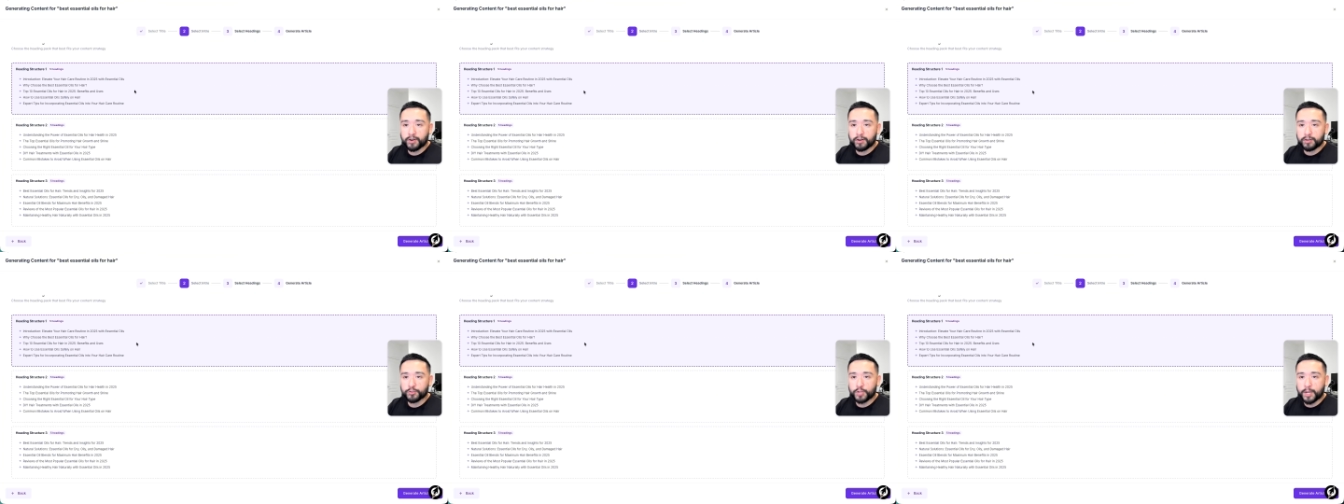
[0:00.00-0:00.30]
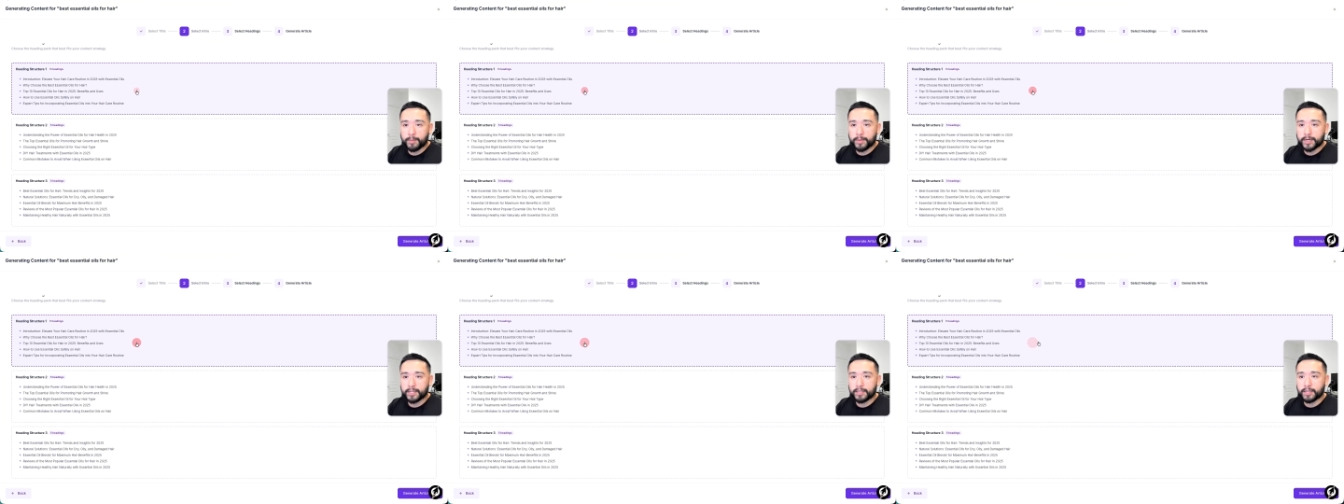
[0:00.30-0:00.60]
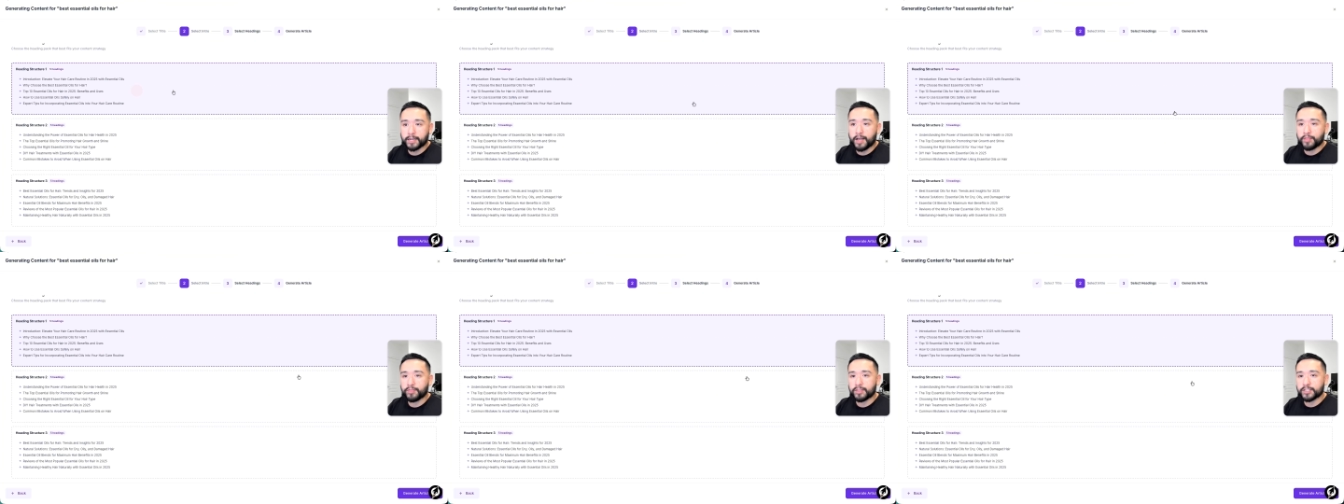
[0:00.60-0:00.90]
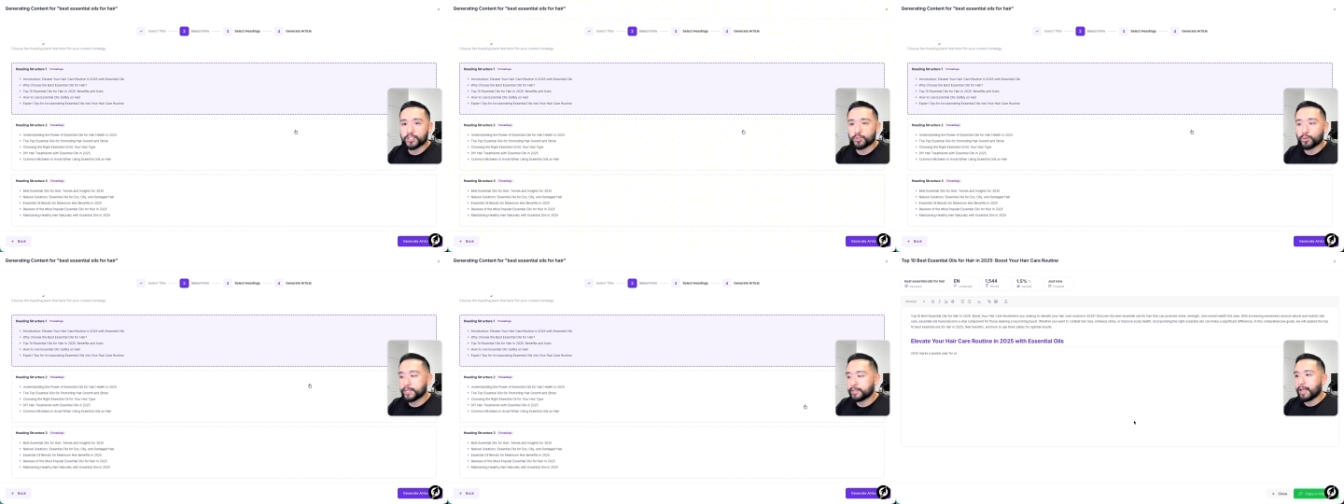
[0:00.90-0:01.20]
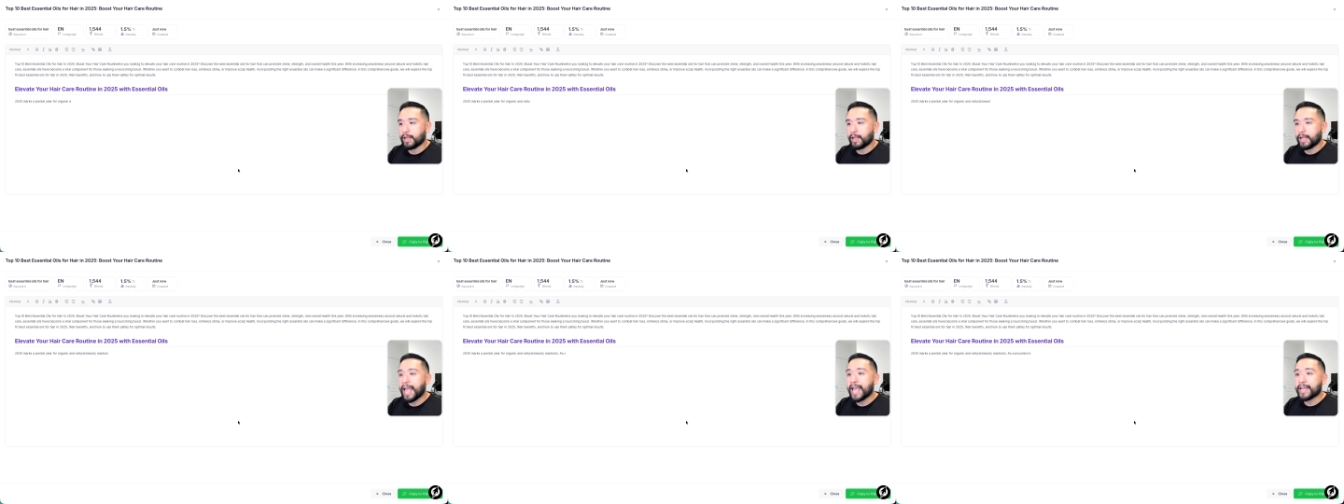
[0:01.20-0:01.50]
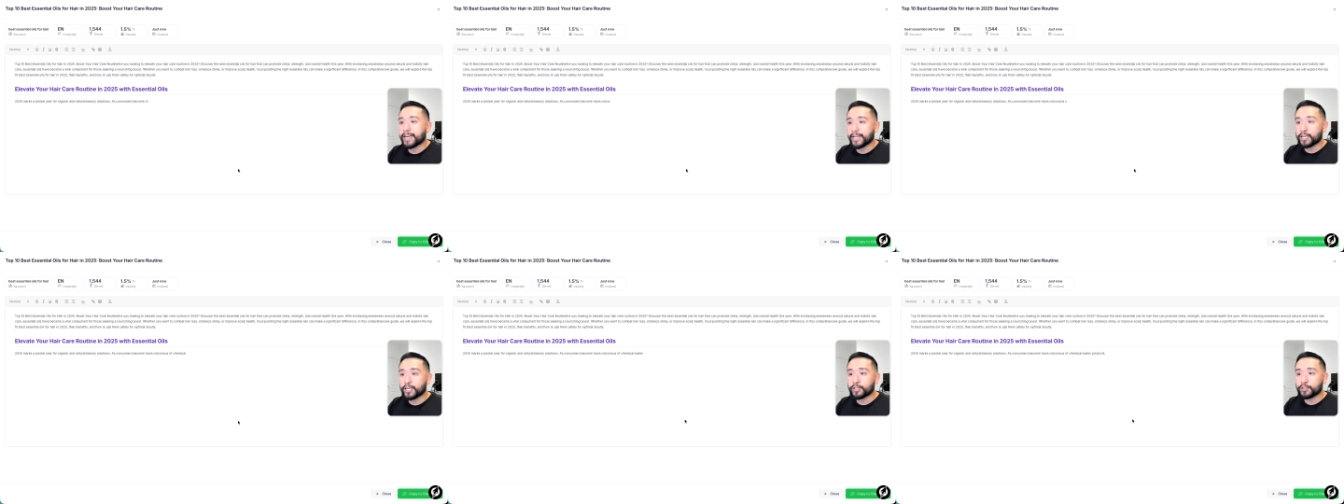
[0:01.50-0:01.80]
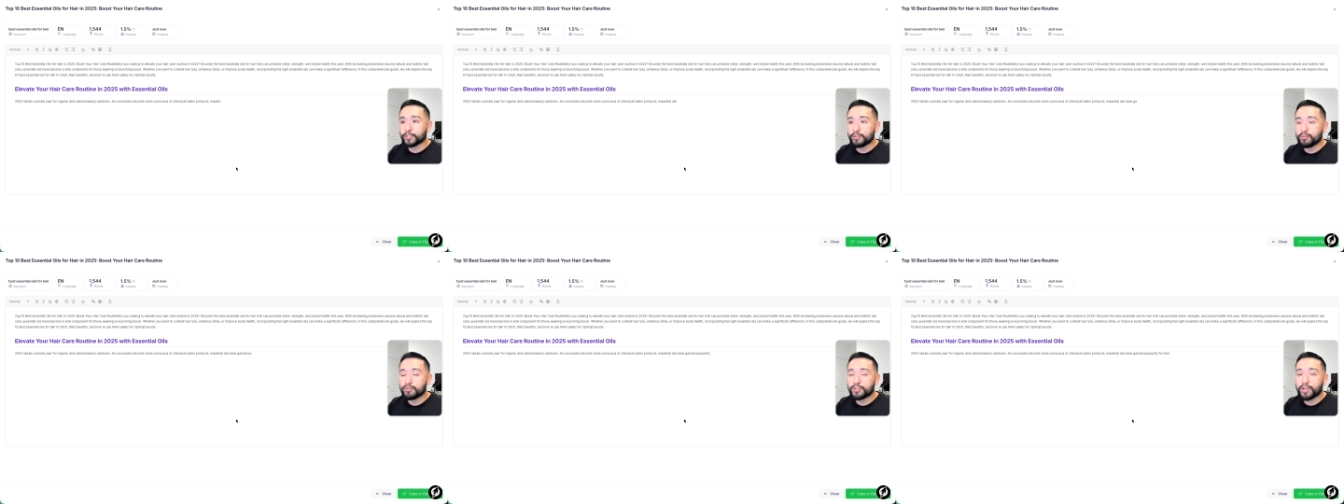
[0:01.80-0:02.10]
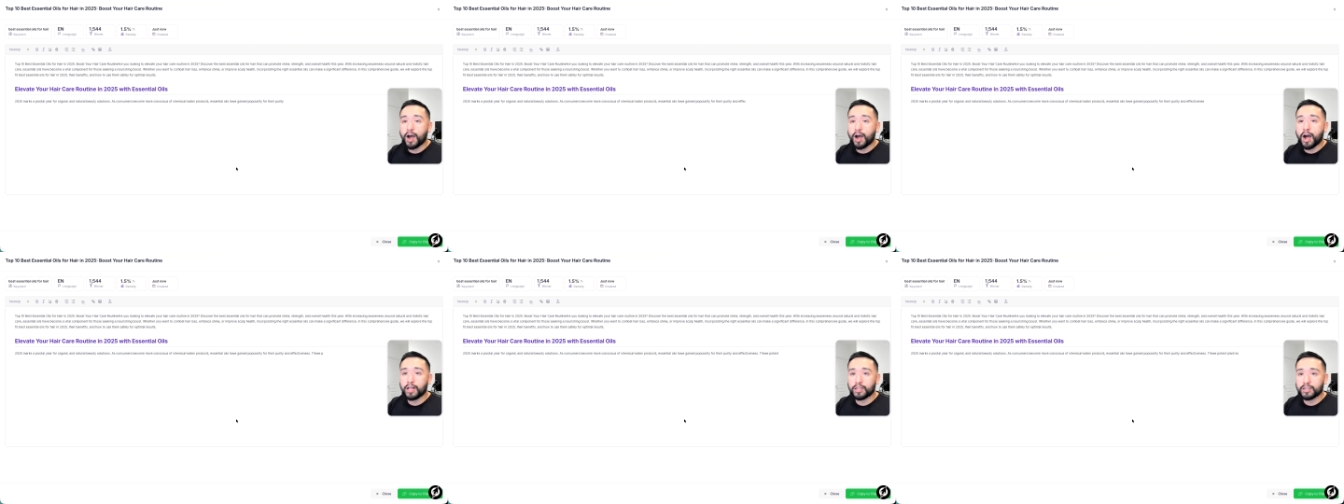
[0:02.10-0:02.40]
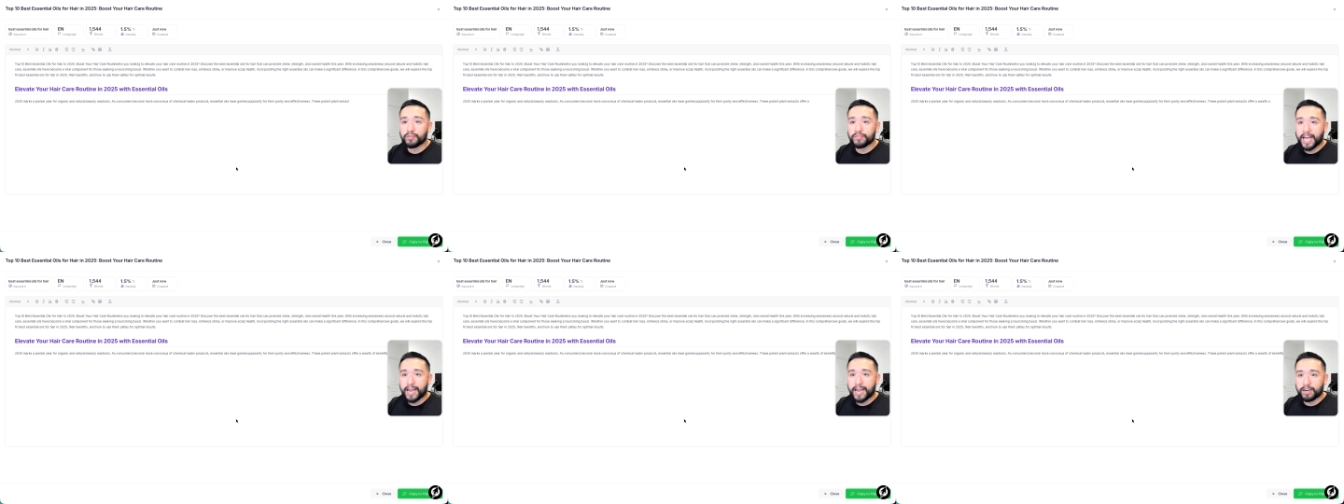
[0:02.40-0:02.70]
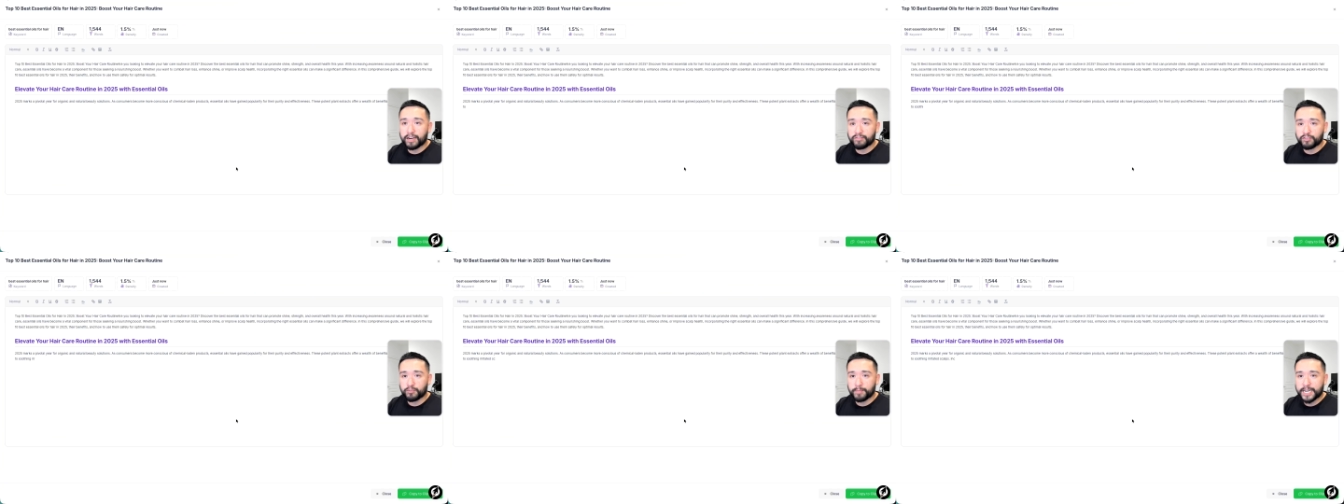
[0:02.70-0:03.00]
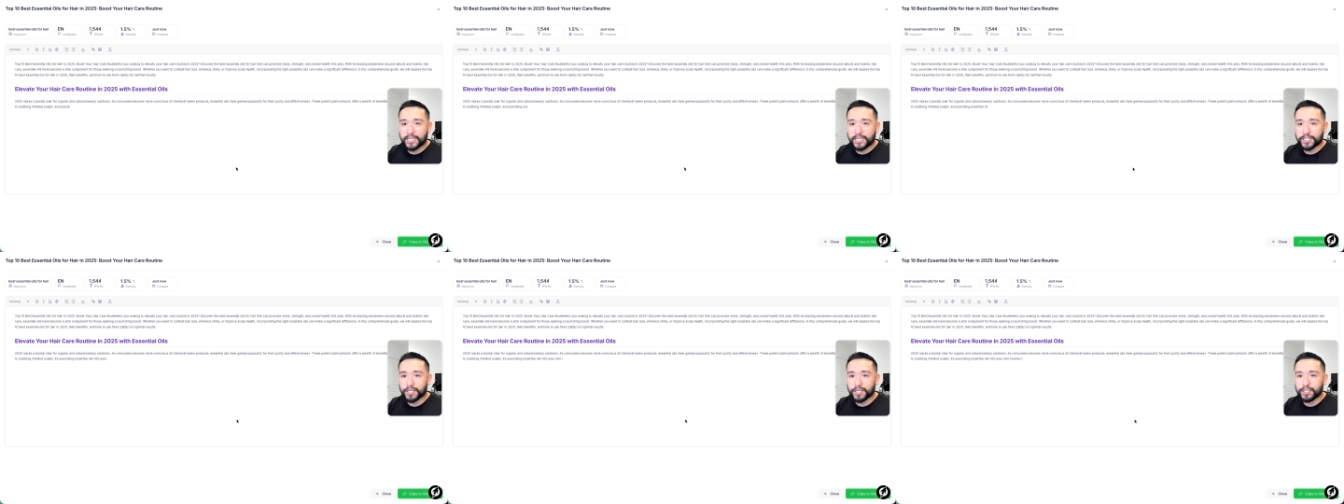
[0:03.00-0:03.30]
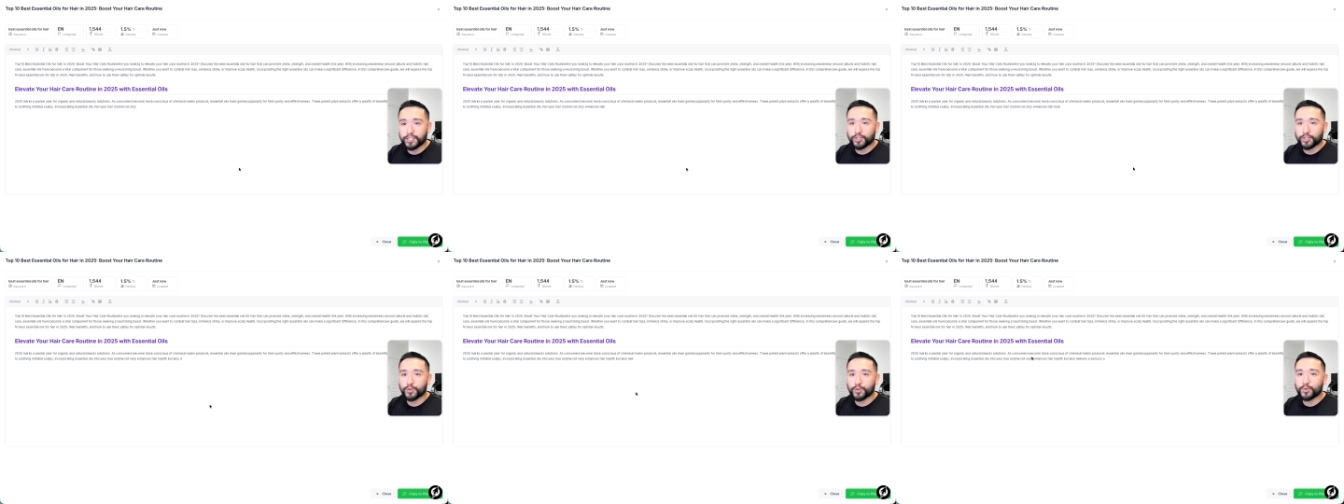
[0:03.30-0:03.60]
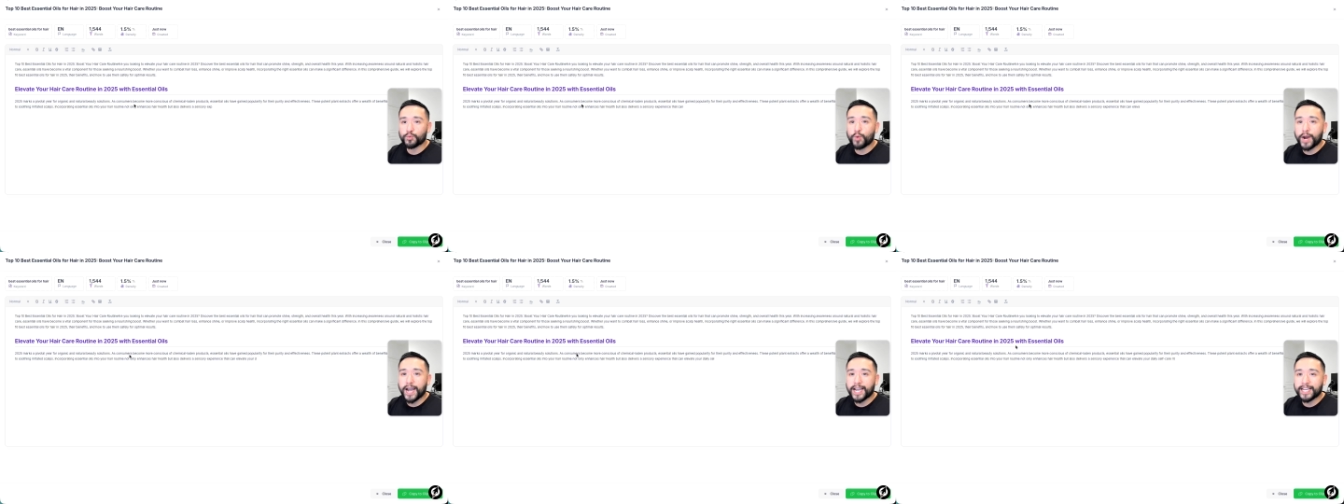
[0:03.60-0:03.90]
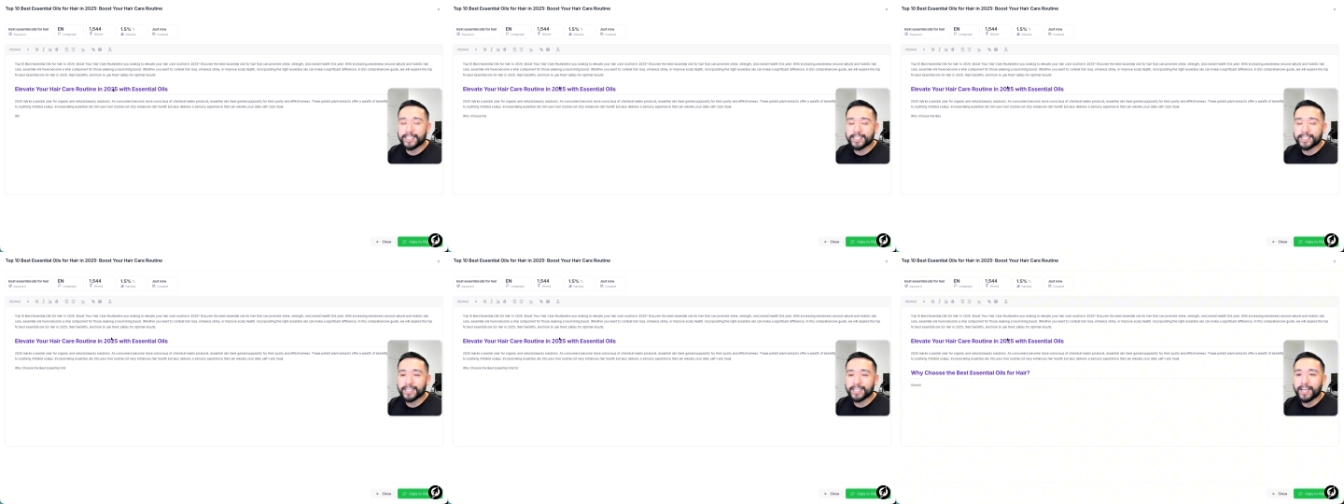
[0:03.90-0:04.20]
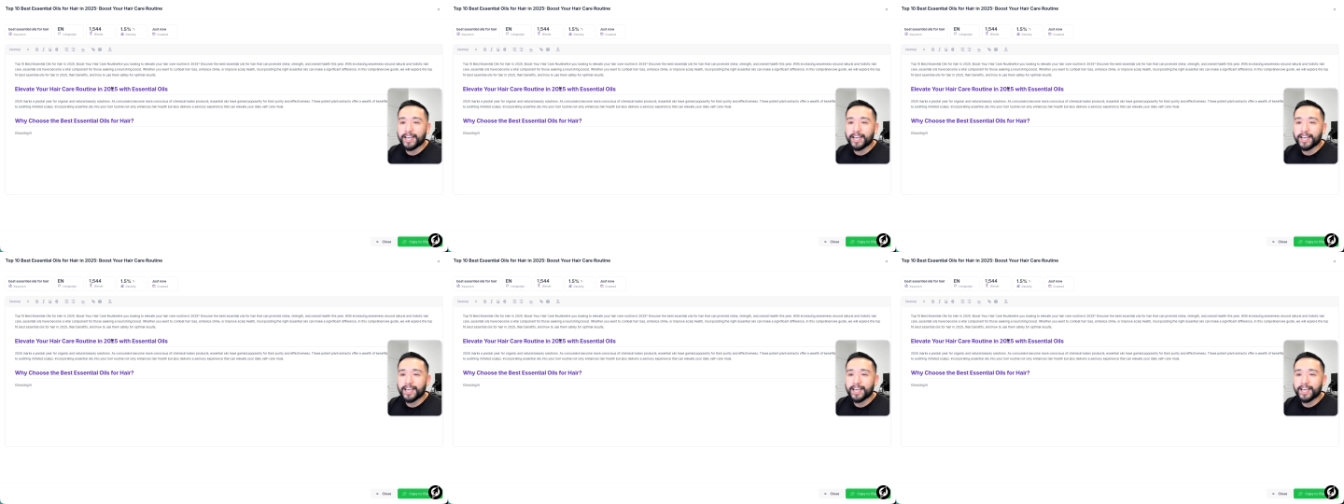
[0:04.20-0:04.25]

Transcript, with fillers: So I'm gonna click on this one and it'll use all of that information to write